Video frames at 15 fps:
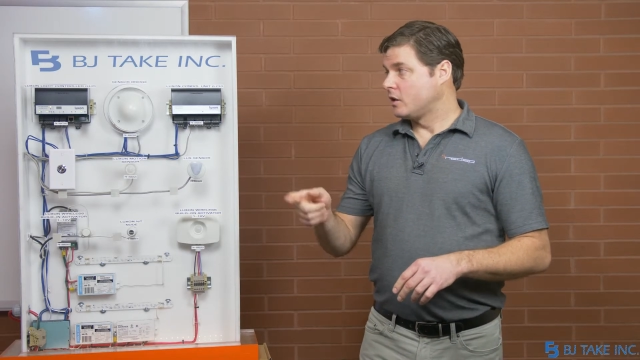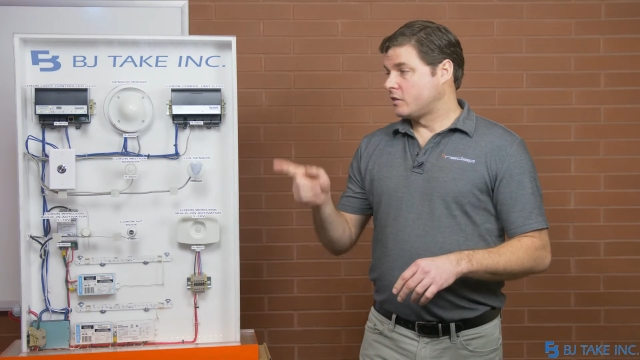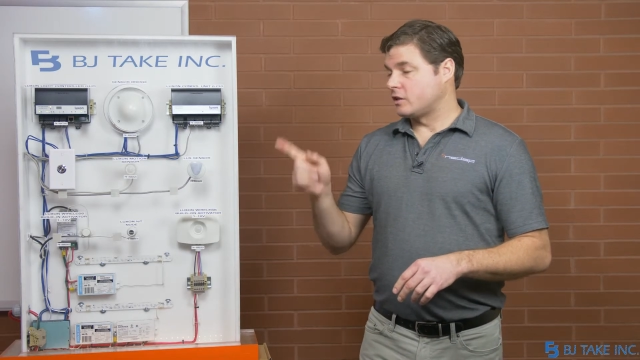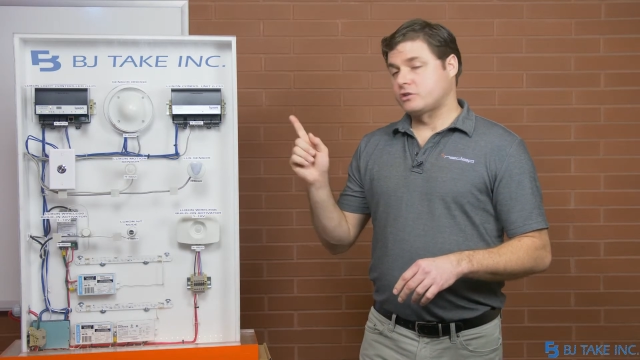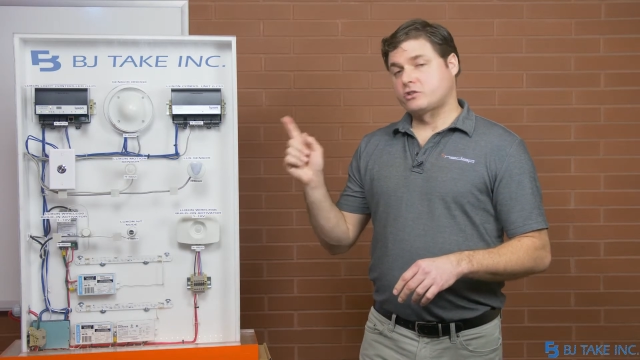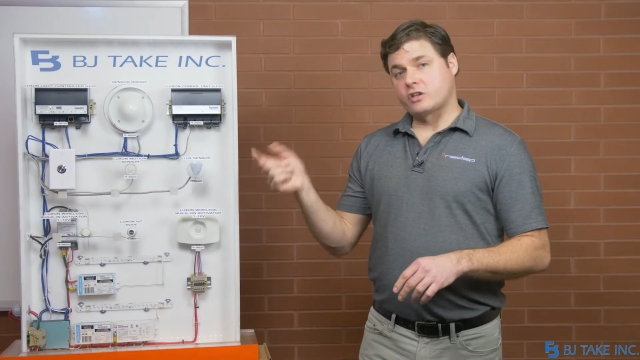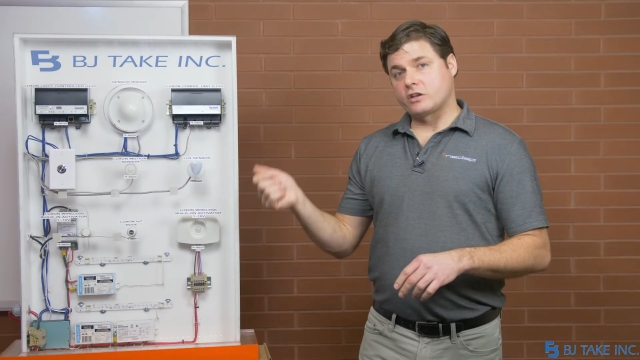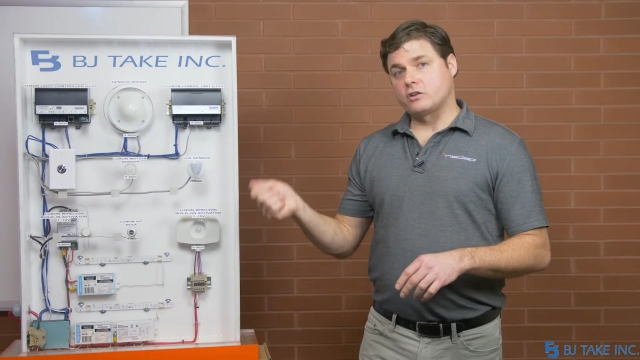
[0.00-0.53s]
the
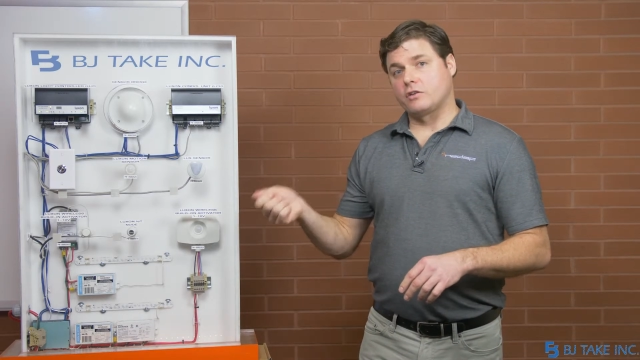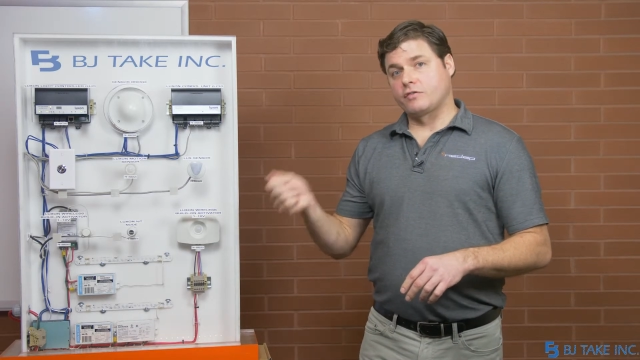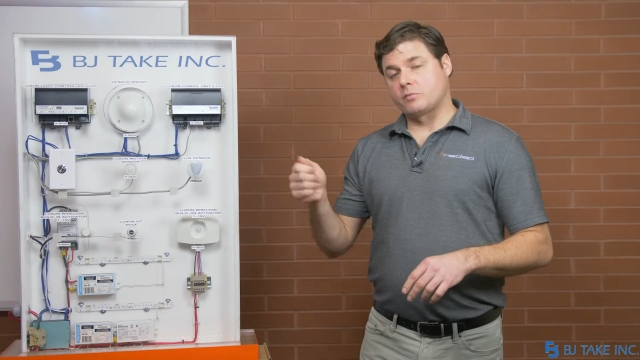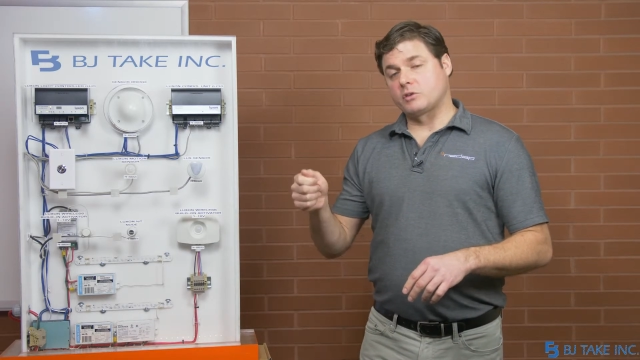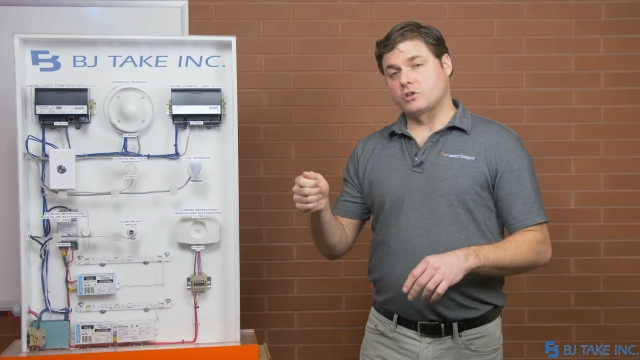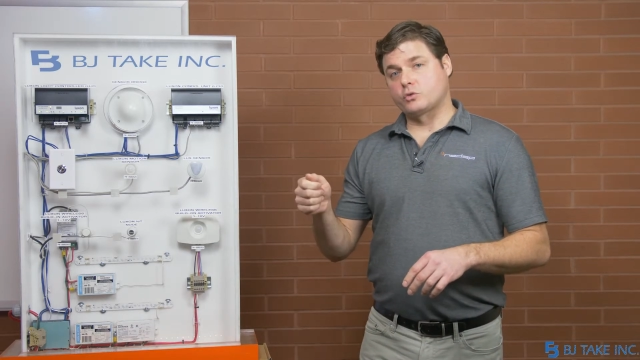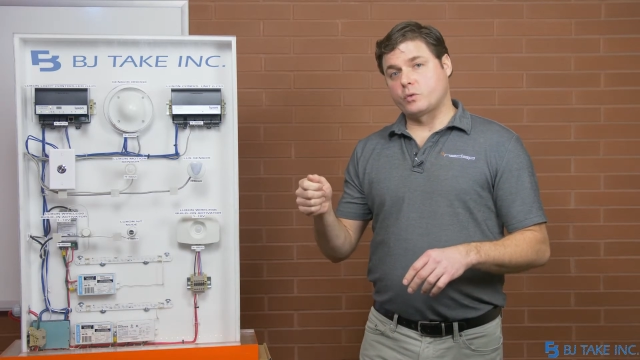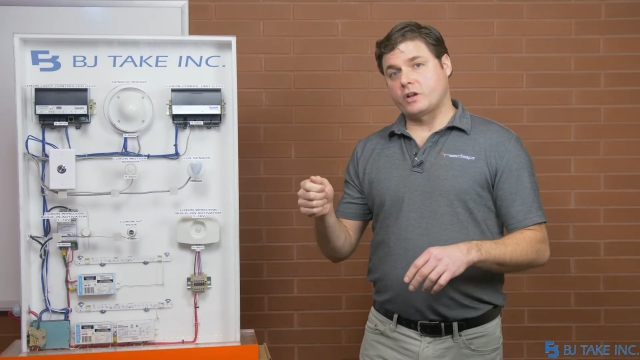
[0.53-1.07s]
signal
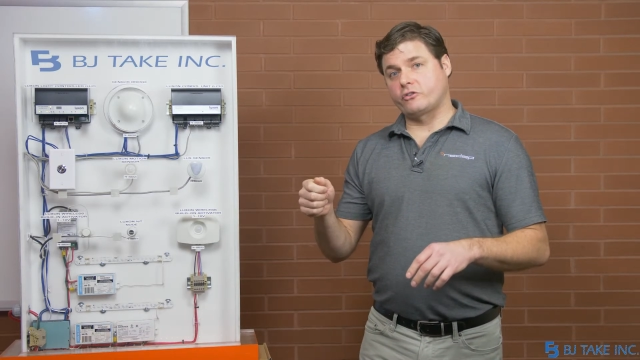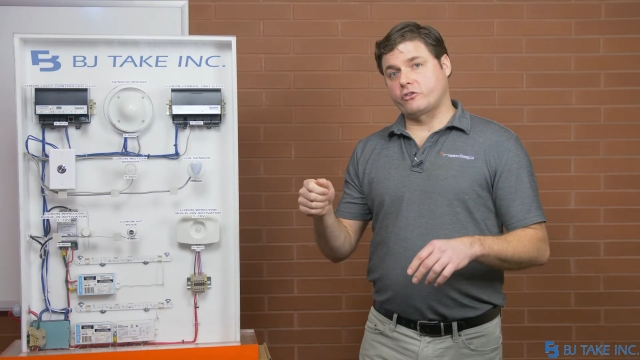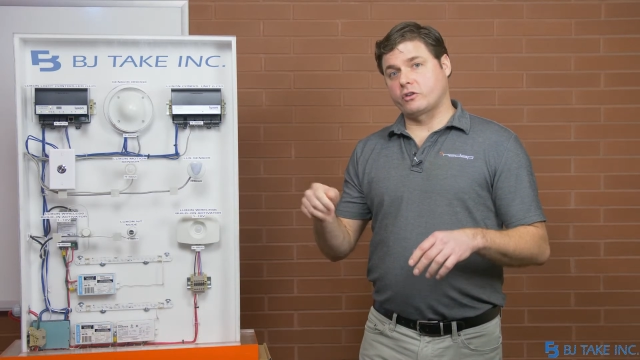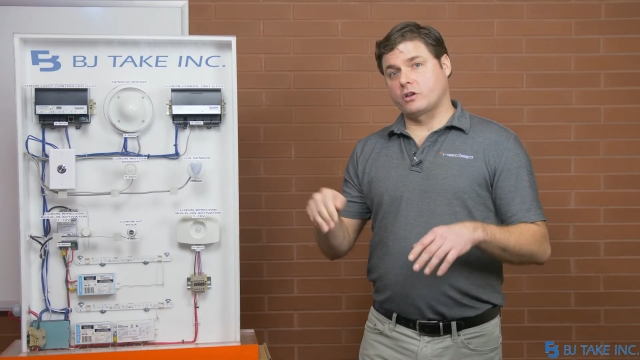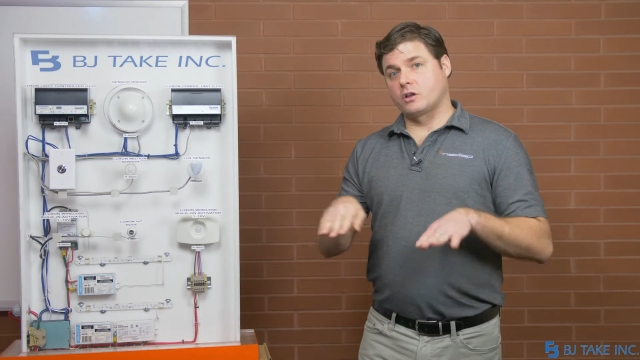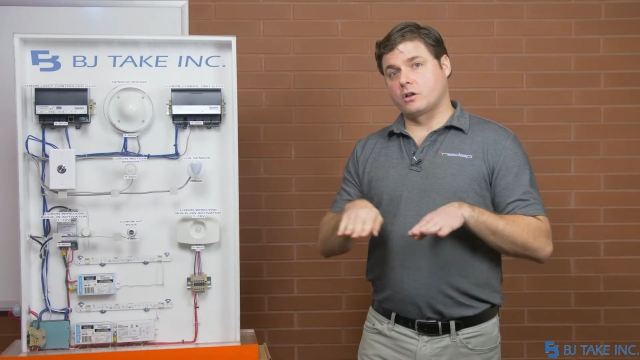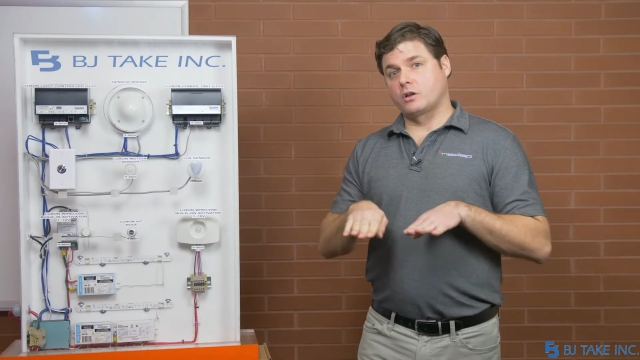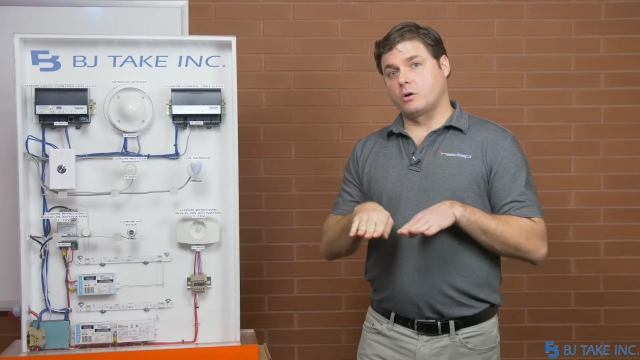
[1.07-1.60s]
from the switch
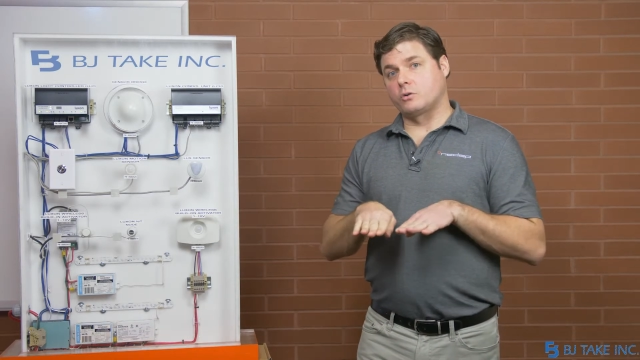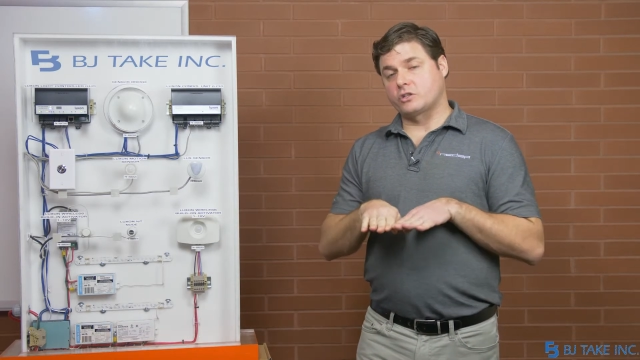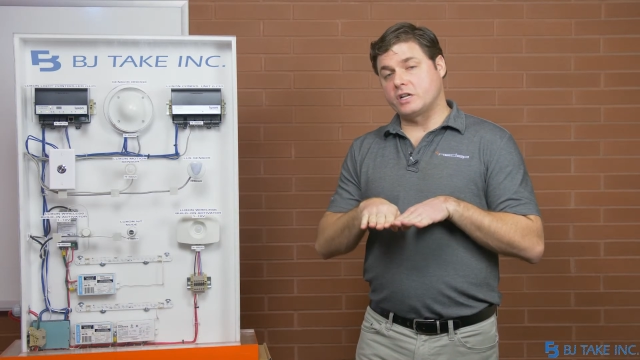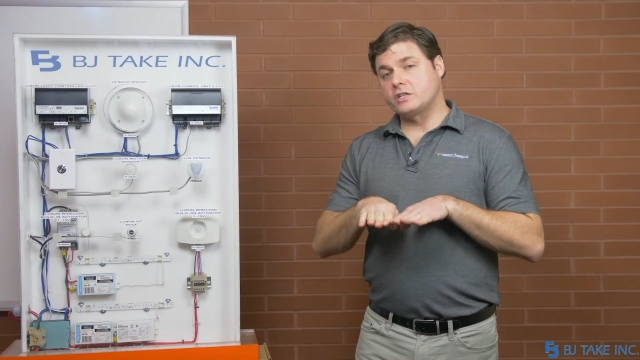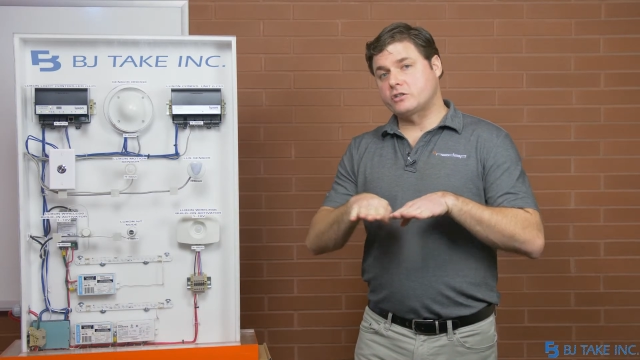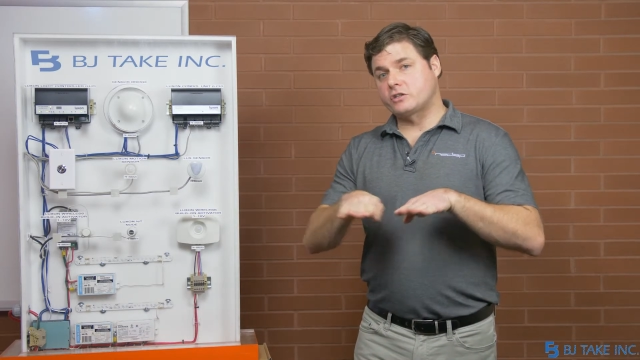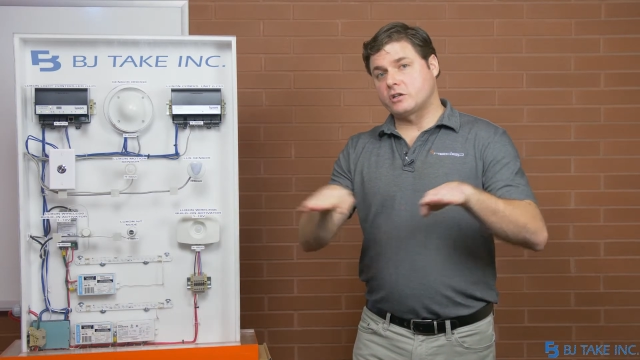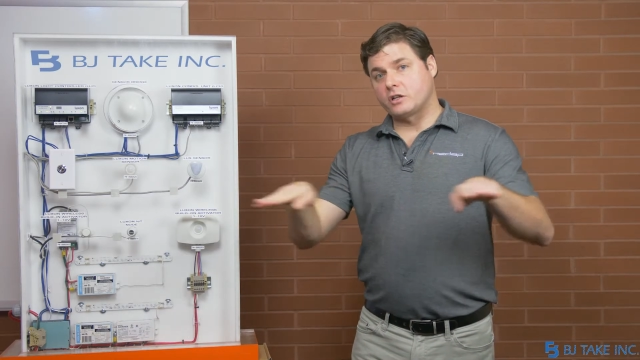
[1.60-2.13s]
goes
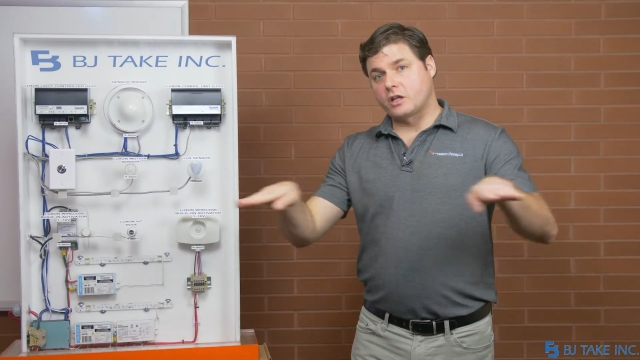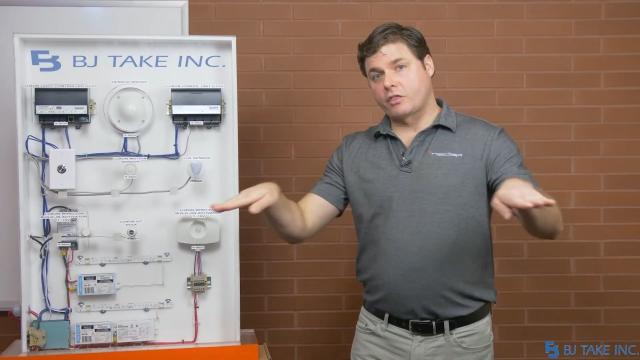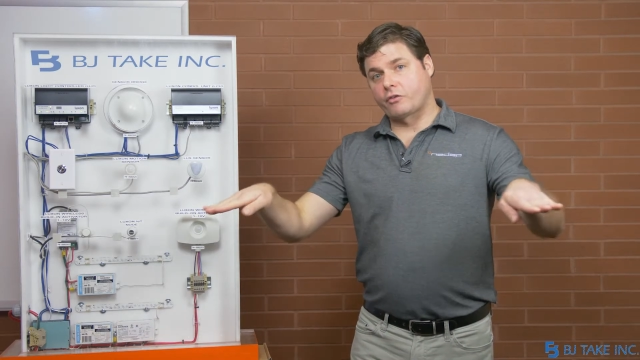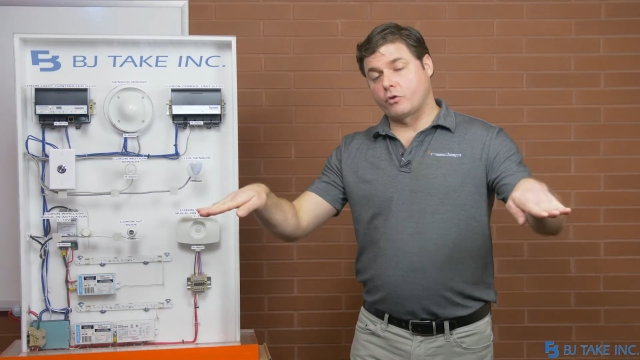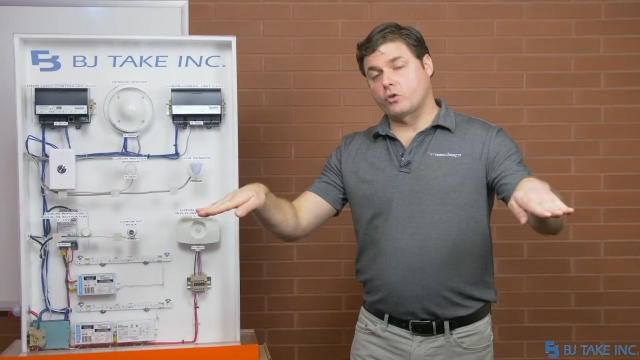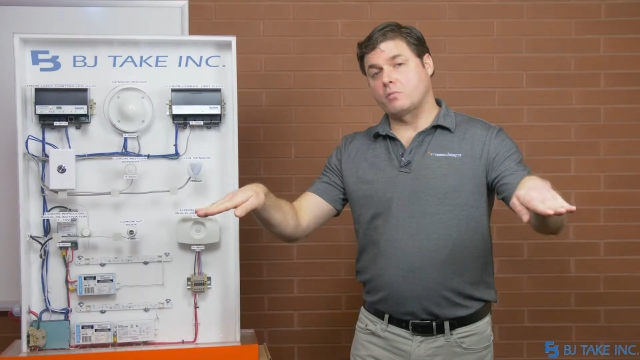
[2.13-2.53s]
instantly through